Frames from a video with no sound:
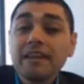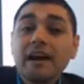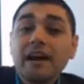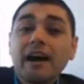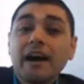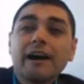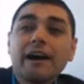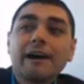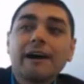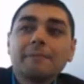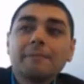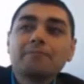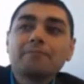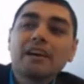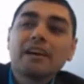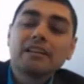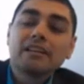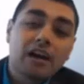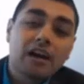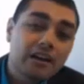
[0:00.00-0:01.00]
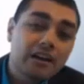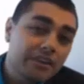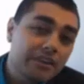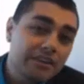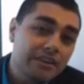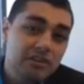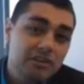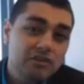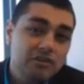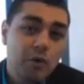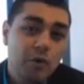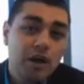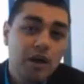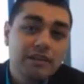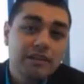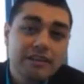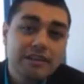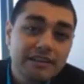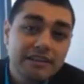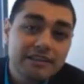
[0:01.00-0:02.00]
A lot of things as well
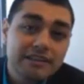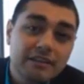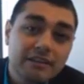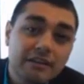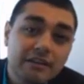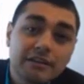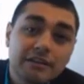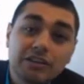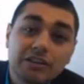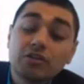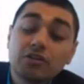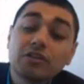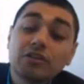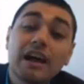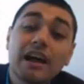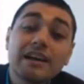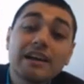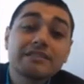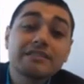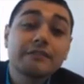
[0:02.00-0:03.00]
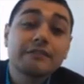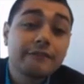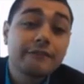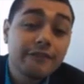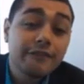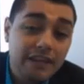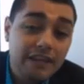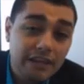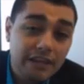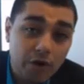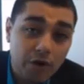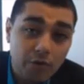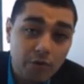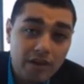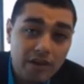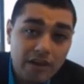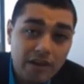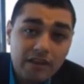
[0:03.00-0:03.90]
is utilize the video